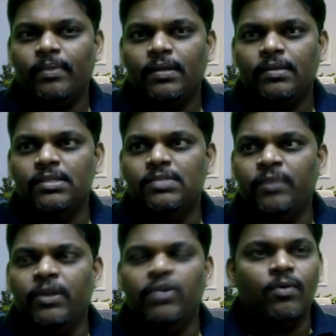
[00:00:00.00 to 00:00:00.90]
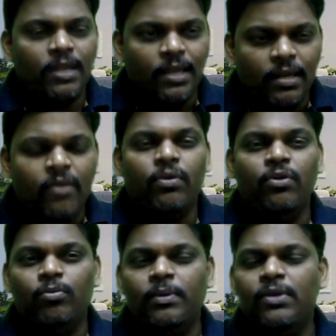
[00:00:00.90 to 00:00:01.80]
this video really going
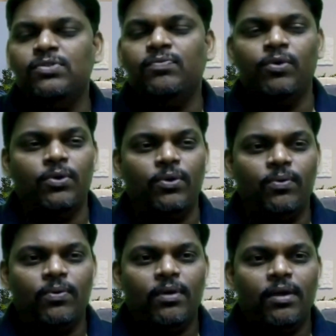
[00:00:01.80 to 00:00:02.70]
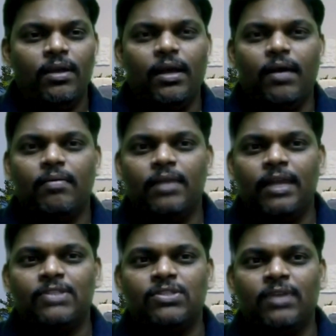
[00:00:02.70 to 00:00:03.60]
to be useful to you. Yeah,
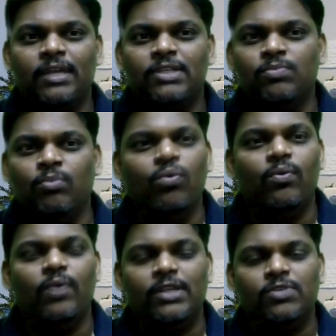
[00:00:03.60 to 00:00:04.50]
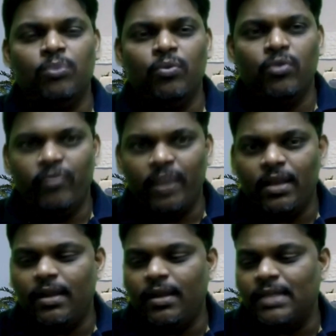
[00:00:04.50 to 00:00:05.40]
let's move
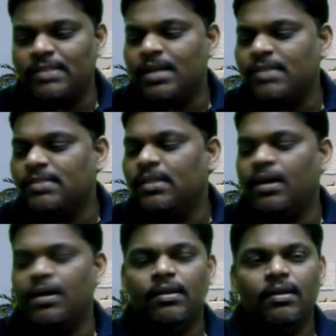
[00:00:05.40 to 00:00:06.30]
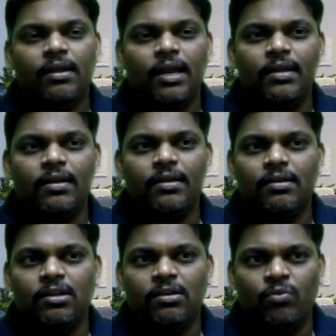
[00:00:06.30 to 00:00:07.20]
quickly. Let's ask the right
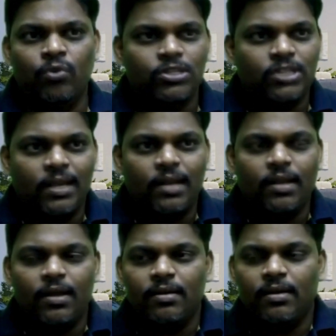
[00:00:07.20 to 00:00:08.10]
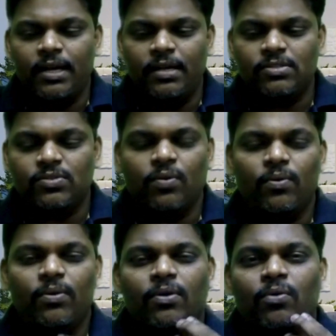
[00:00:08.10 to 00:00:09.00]
Gulshan and all, right? So
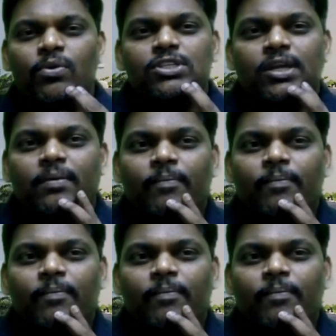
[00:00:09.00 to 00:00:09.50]
Gulshan,